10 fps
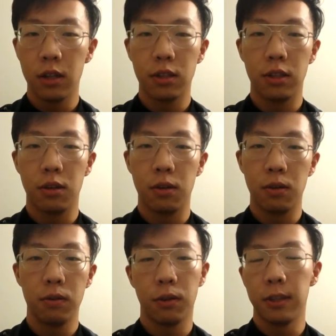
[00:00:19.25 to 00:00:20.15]

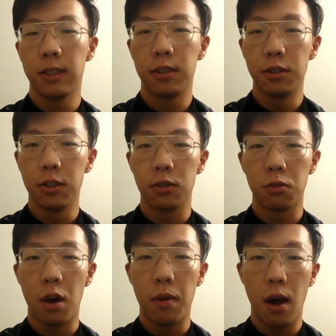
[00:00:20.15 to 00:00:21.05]
So for instance, you could
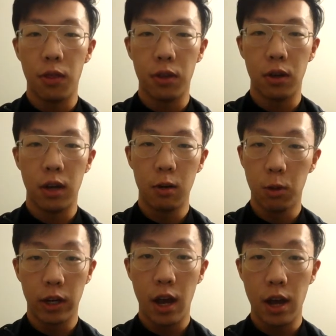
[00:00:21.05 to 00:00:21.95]
swap out the
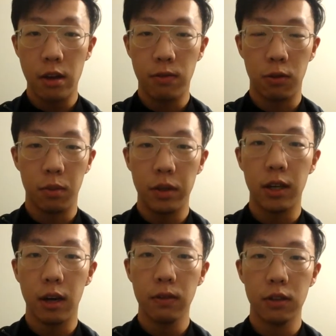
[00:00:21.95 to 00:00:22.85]
inward K for a
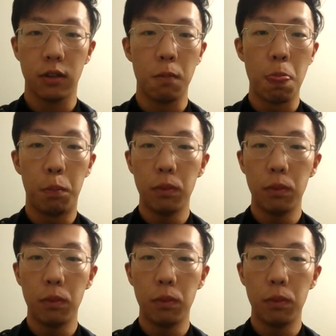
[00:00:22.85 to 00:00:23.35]
PF. So